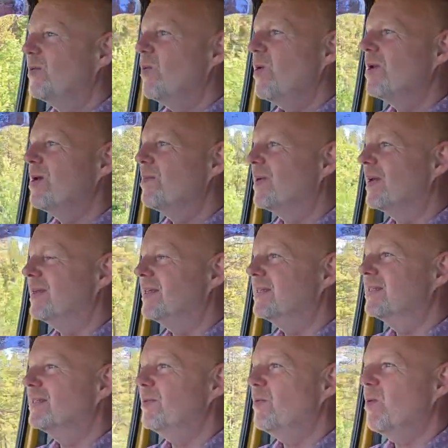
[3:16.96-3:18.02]
What a
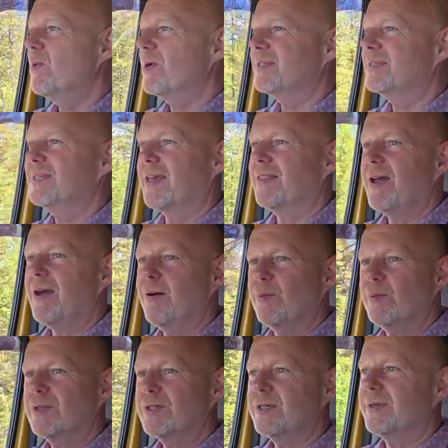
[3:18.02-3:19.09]
beast. You wouldn't want to take that
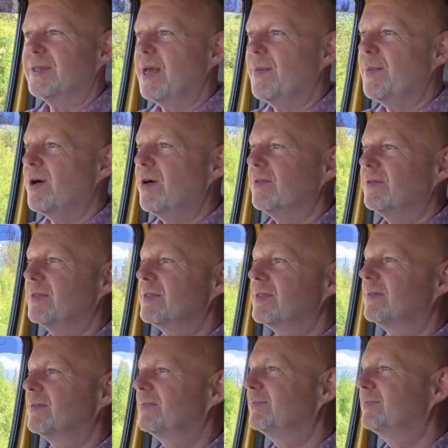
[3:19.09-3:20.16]
on, would you, with them horns?
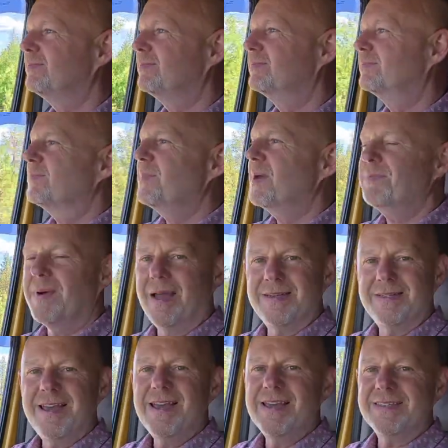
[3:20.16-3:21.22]
Made my
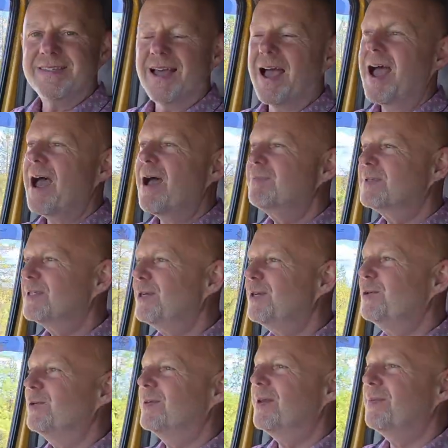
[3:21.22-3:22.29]
day, is that.
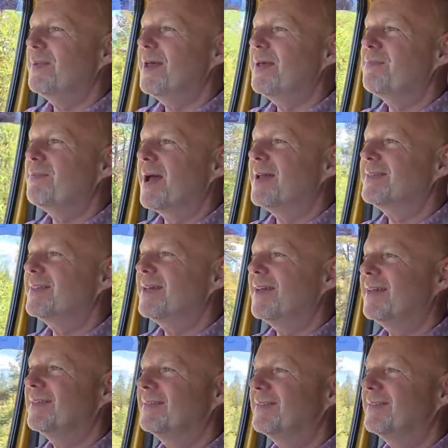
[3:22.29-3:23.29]
Absolutely made my day.